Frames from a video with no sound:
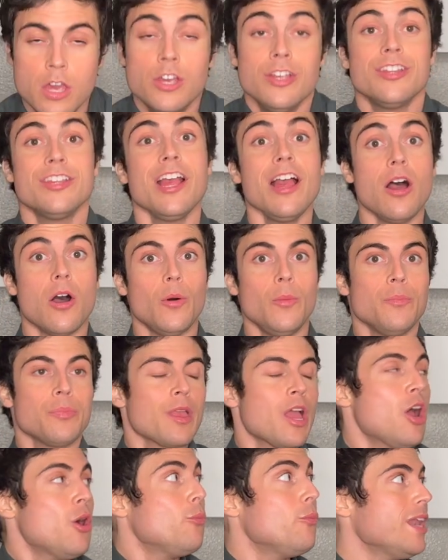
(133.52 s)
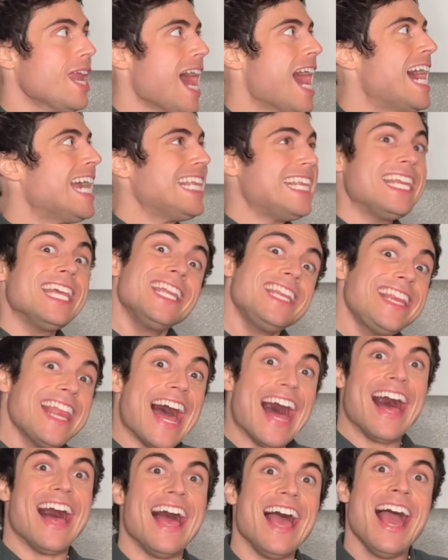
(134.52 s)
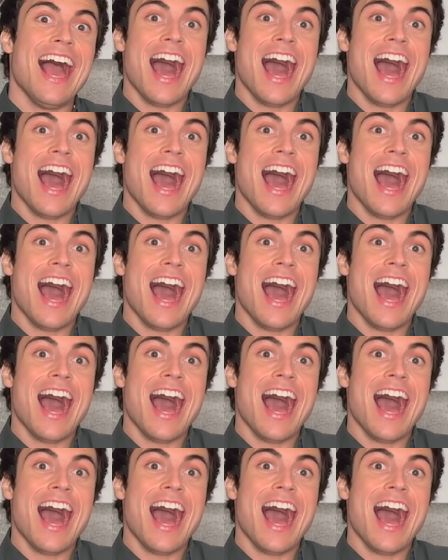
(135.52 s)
So when I did that,